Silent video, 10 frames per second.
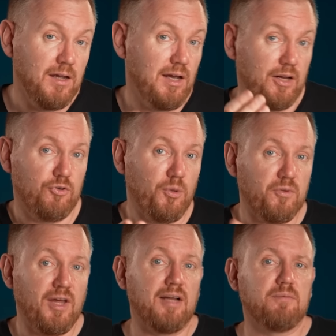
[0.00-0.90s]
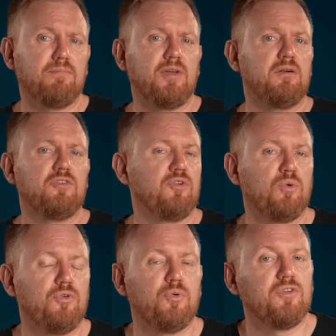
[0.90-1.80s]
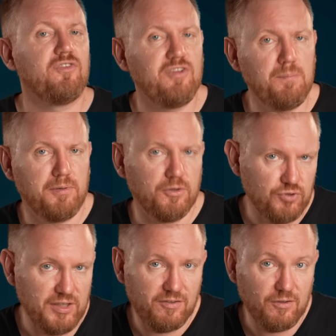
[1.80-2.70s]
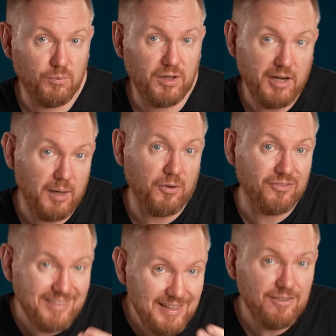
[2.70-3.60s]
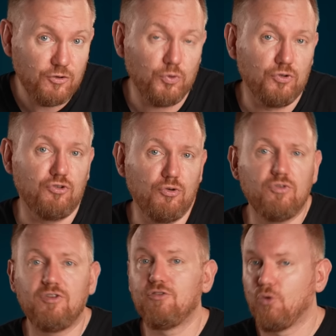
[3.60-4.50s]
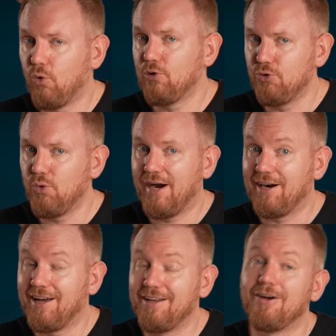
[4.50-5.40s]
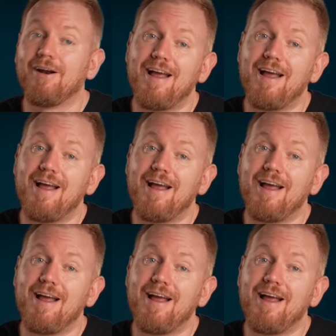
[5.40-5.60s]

And on top of that, there is also a simpler reason why Airbus needs to introduce this all-new airliner